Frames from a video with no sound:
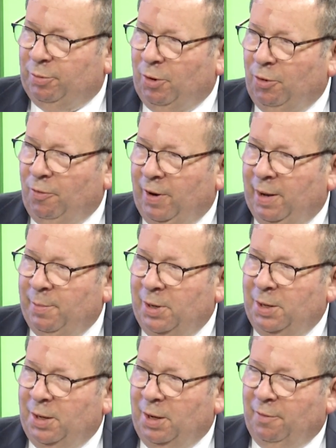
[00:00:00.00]
program,
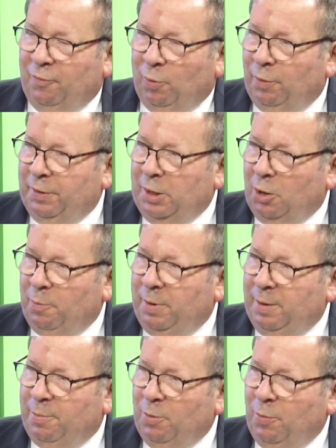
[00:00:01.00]
of all the young
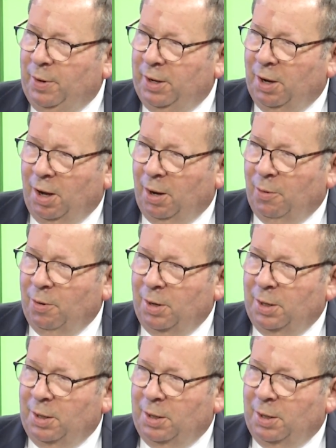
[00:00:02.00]
people we know,